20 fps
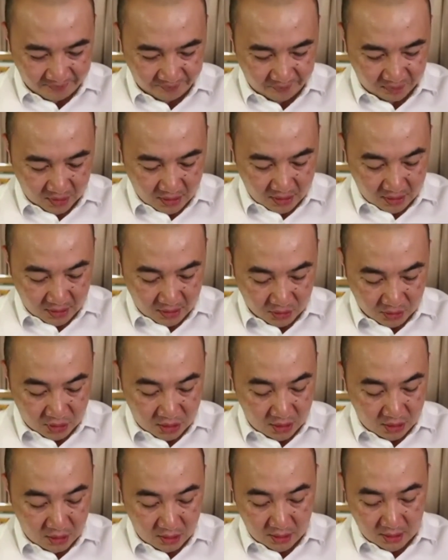you know,
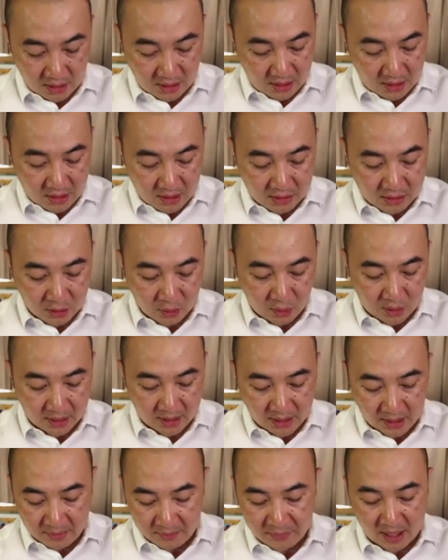she, he, he used to work
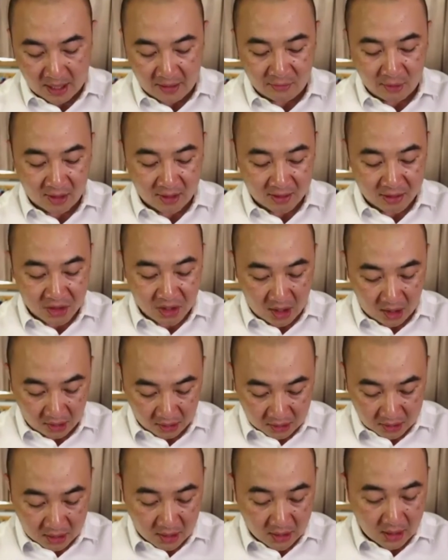in private yacht